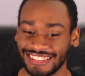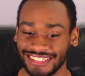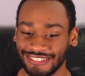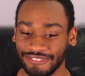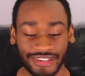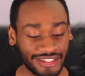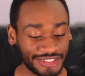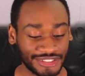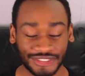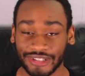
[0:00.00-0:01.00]
and
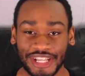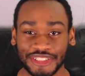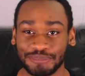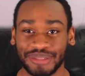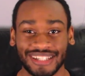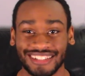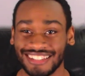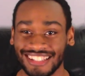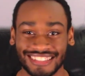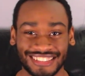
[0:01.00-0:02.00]
strange
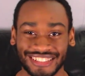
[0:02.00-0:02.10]
opinions.